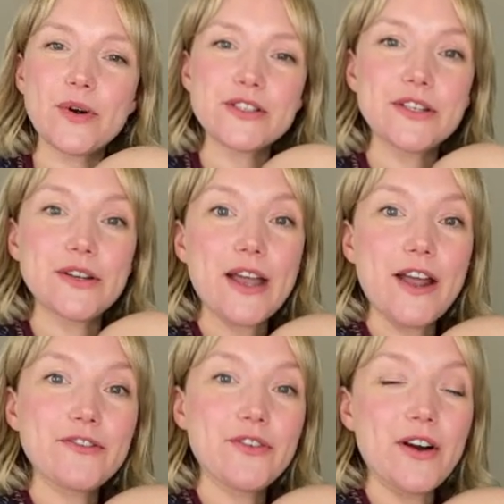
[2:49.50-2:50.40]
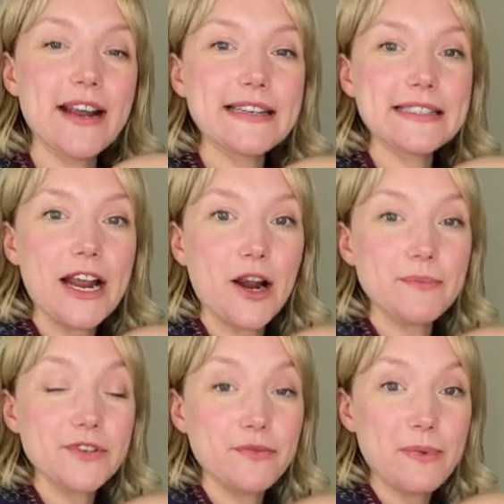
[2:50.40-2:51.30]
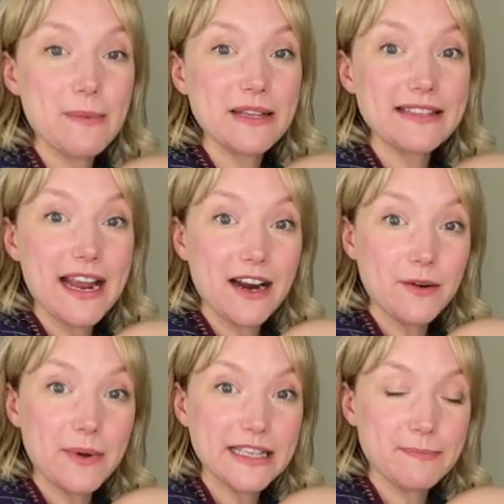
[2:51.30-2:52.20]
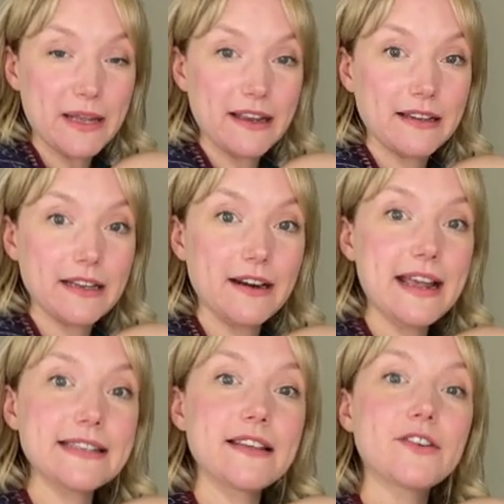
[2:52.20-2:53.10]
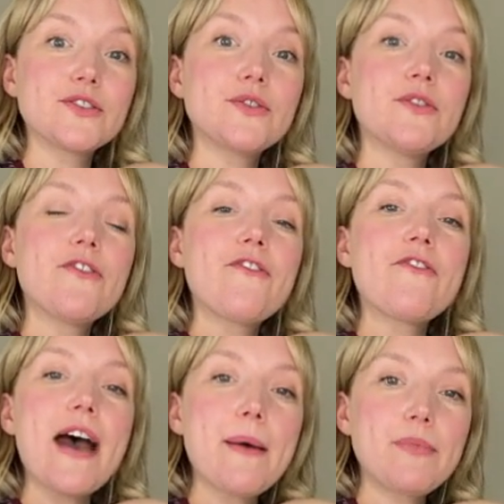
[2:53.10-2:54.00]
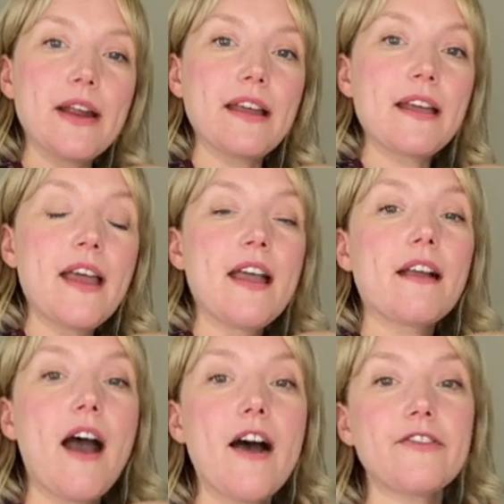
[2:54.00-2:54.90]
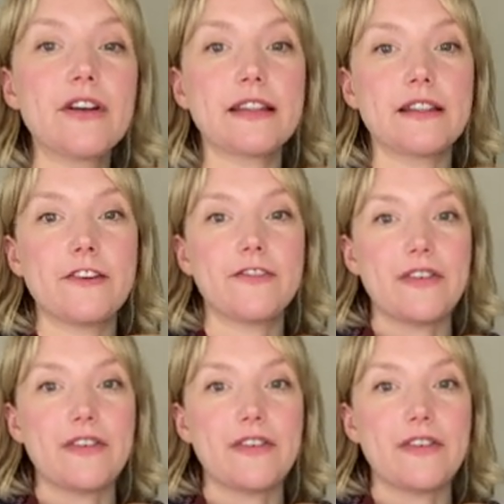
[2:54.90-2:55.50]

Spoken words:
you want to look out for in terms of baby's airways being clear is that there's no fabric covering their